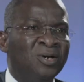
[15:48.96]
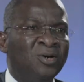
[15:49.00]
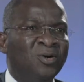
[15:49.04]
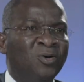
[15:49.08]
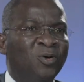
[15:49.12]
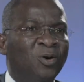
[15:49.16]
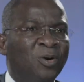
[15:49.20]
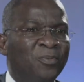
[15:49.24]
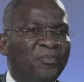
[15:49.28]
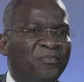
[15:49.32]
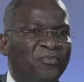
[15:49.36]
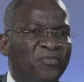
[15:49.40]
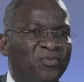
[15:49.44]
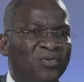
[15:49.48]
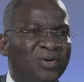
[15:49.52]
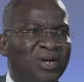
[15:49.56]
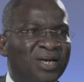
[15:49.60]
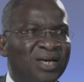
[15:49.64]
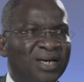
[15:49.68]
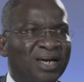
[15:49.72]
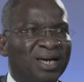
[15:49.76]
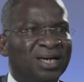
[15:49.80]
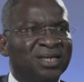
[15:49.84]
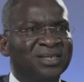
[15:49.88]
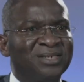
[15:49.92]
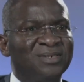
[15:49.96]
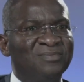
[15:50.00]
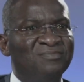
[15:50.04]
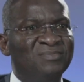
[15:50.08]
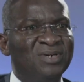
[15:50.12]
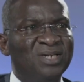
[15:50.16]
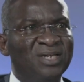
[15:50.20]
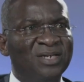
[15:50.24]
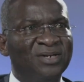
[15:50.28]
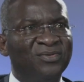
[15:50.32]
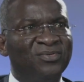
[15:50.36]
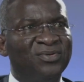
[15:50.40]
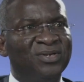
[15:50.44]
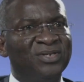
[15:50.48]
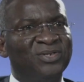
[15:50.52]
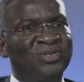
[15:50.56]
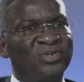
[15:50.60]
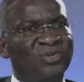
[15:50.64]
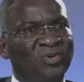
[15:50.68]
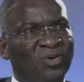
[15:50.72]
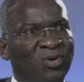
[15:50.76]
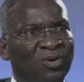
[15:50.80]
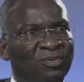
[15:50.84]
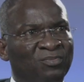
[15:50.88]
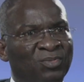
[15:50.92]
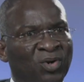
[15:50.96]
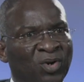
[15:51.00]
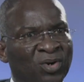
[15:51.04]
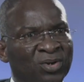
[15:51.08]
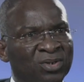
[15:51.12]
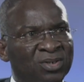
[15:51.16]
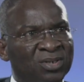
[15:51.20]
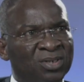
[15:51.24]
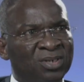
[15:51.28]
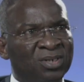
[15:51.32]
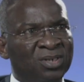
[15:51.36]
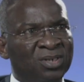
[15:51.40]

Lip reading: Hopefully, as the mini grids come on,